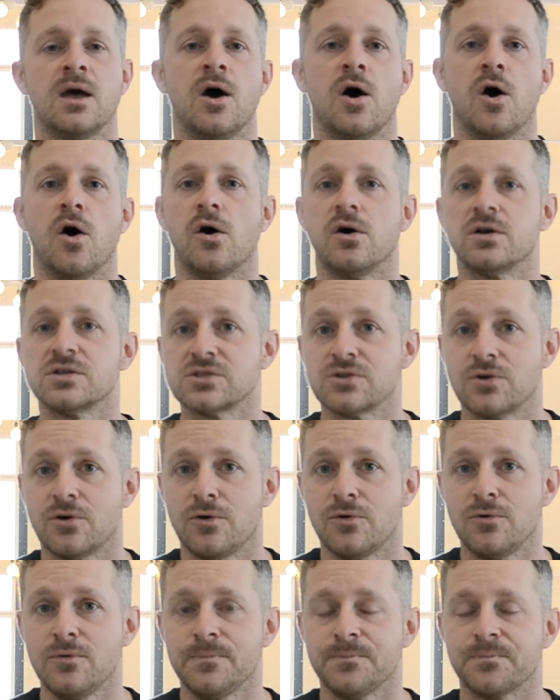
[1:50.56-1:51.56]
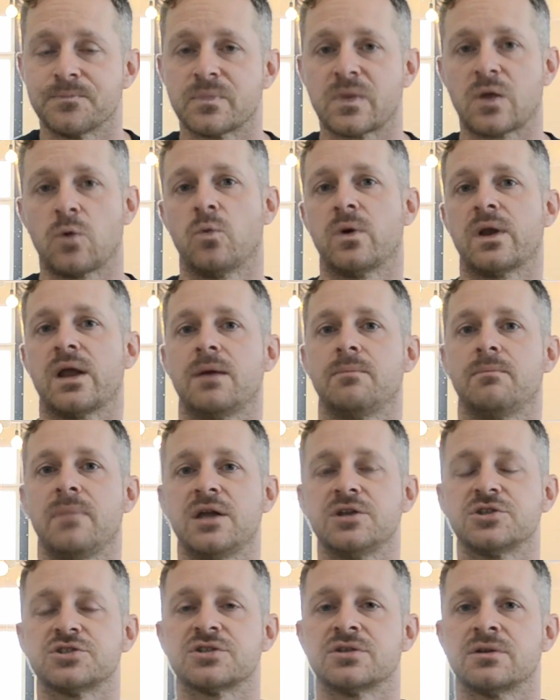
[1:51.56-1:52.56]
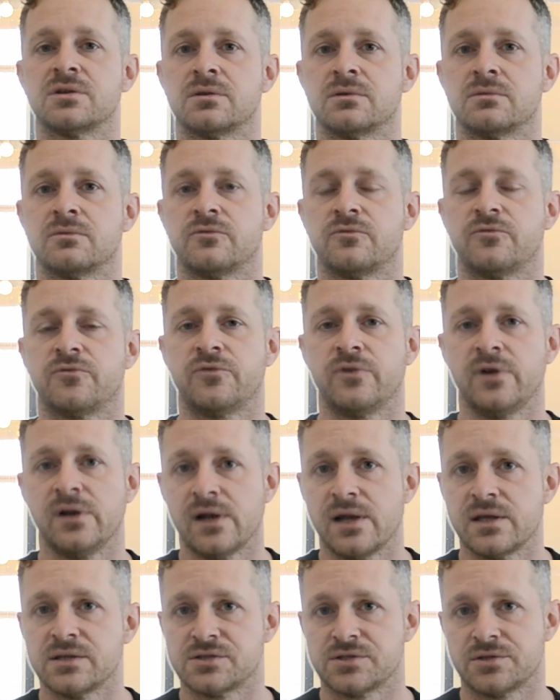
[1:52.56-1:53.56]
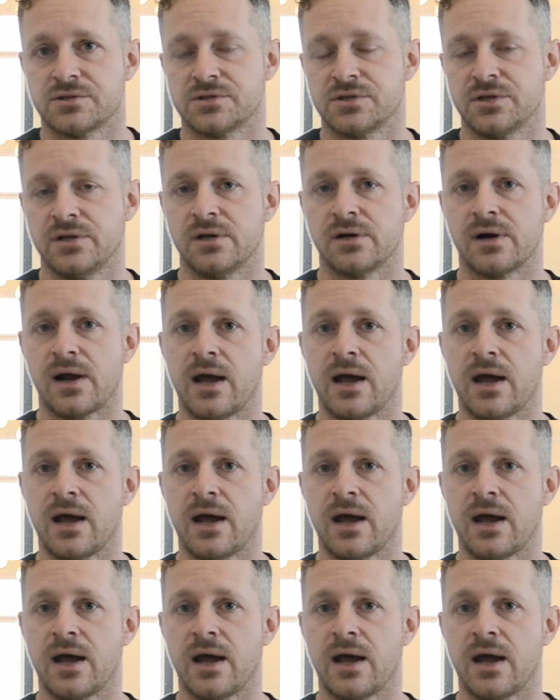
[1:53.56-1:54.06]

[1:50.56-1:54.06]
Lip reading: Also, when I mention freelancers here,